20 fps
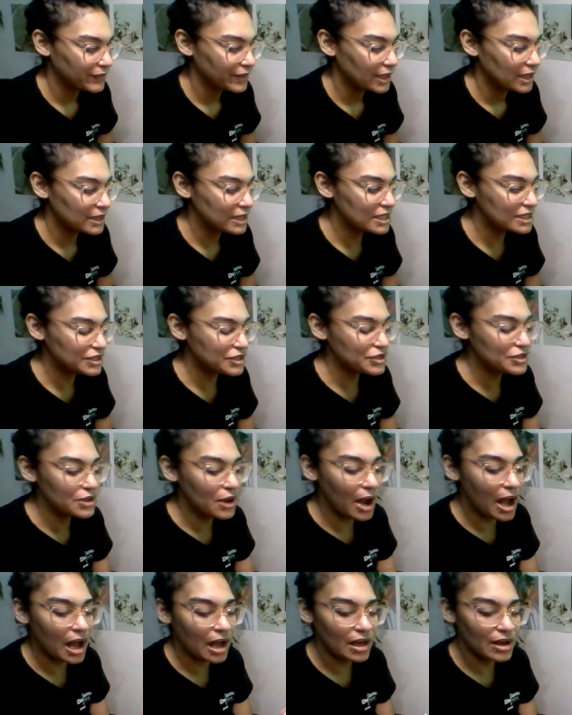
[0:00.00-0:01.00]
This, you
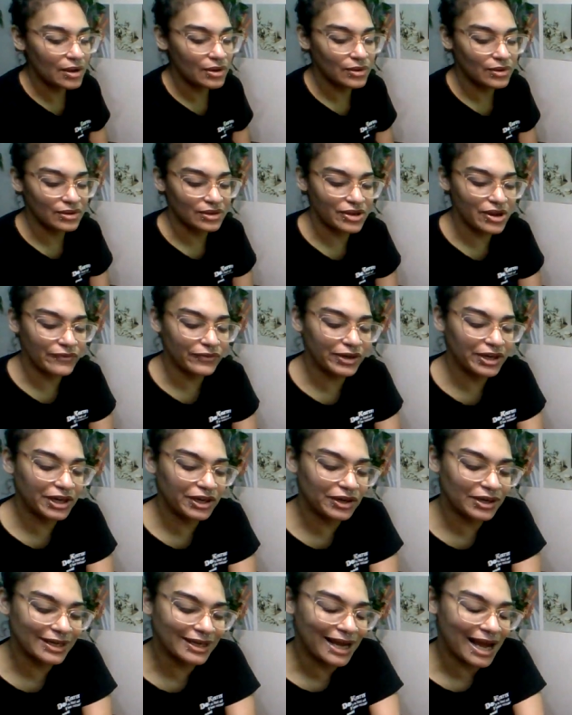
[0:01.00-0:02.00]
know how, you ever
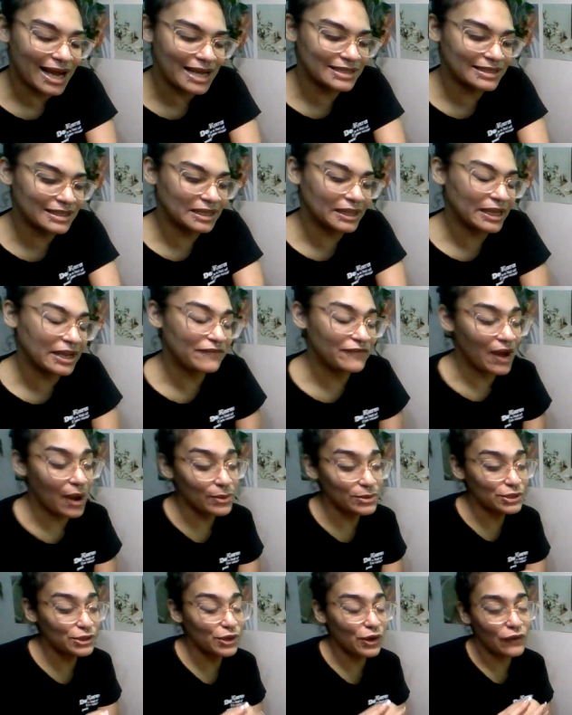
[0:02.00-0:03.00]
hear a guy say, like, if I
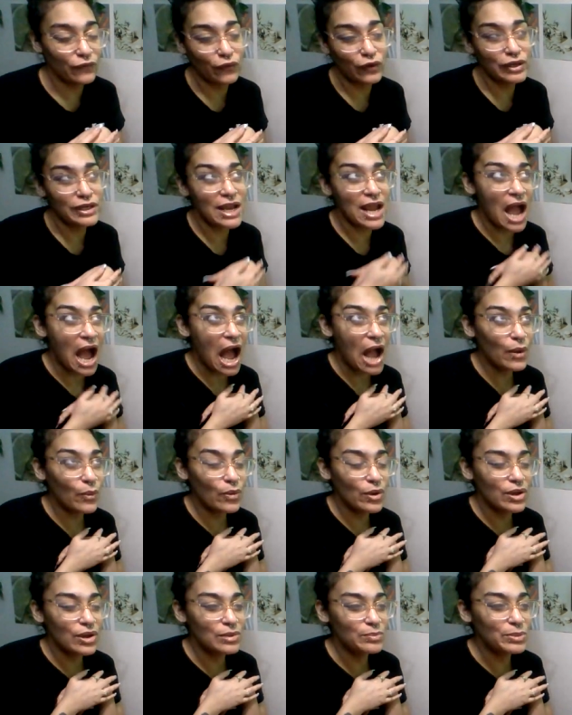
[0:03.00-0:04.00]
was a girl for a day, I
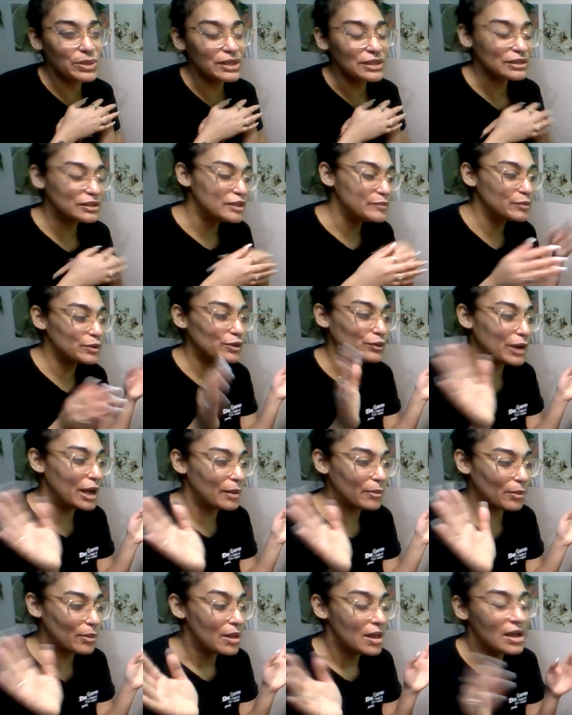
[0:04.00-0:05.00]
would be sleeping
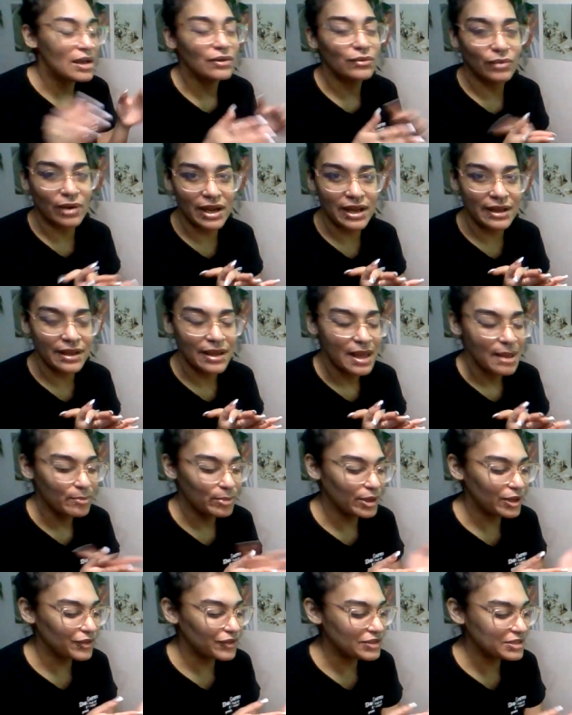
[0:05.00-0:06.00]
around, right?
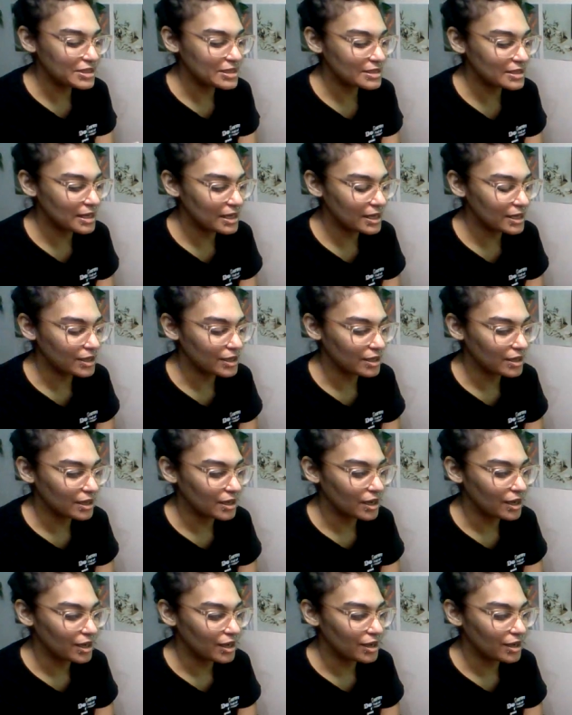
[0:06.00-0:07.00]
But this is like
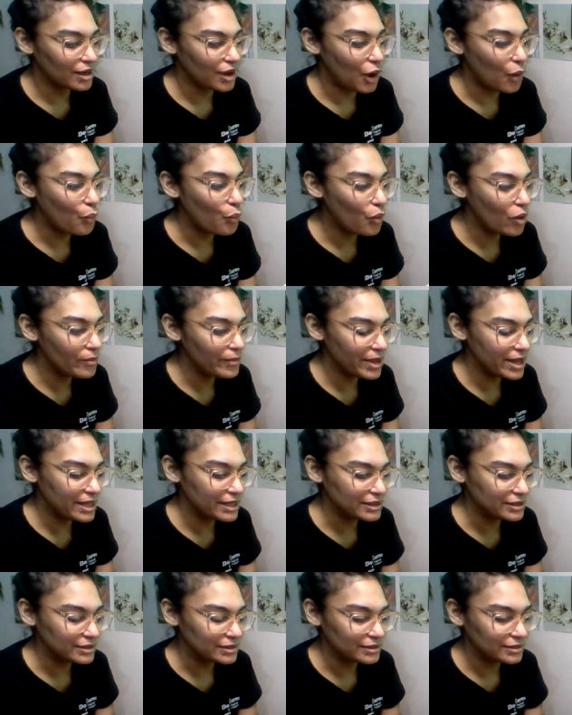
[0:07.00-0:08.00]
a
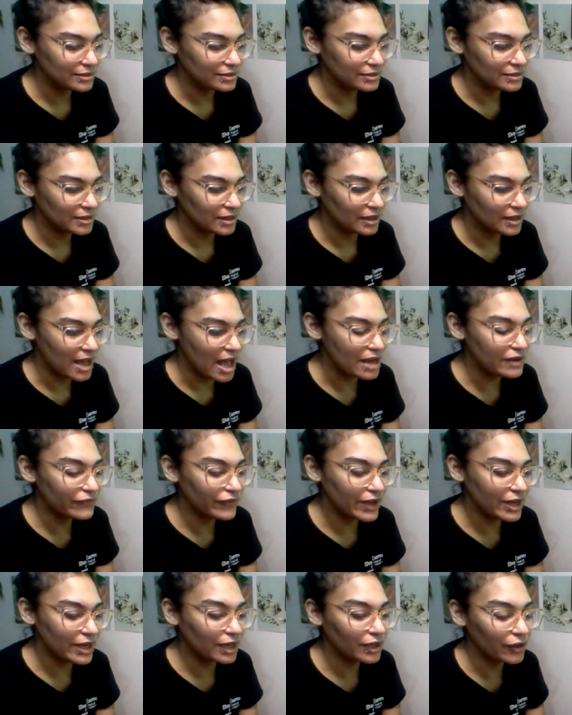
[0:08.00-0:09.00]
woman
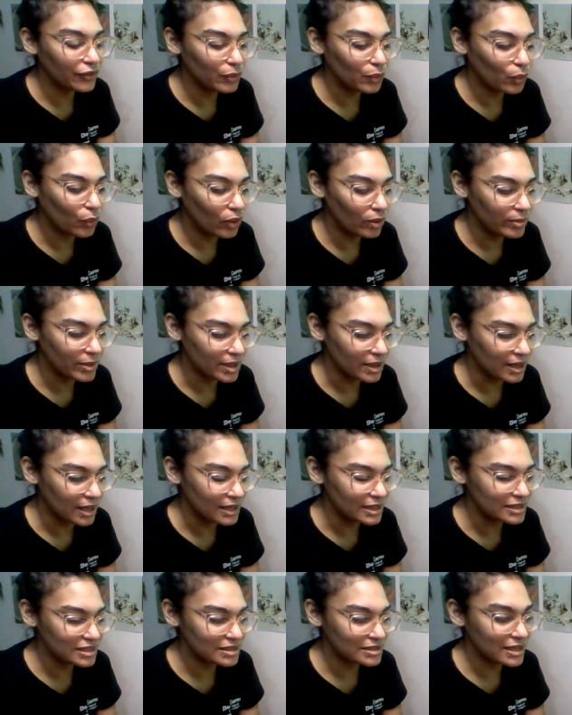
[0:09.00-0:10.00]
envying another woman, and
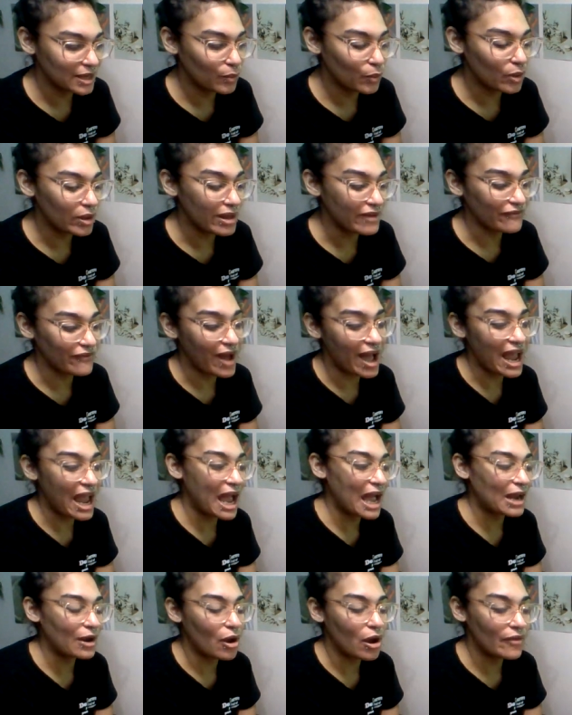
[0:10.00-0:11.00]
it's just like, well, if I
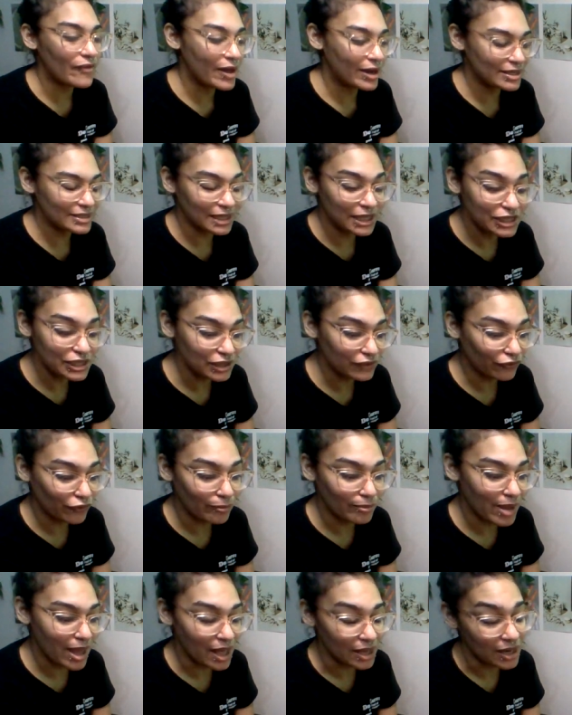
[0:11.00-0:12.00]
had all that attention
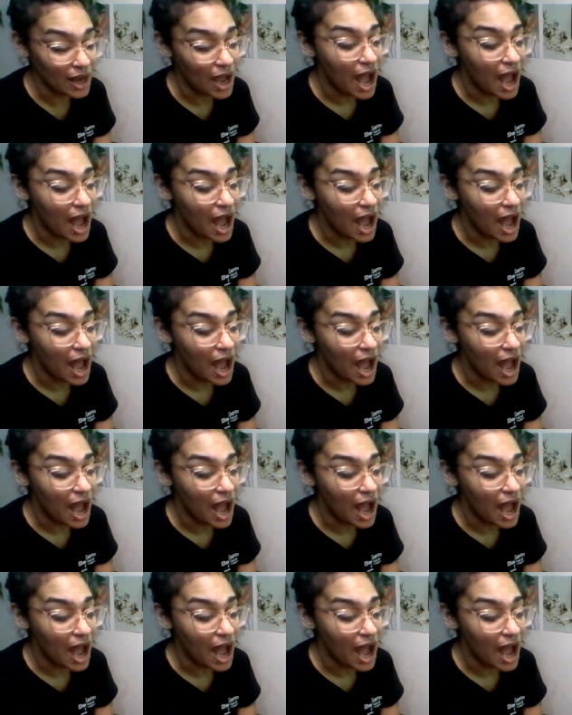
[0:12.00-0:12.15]
from men,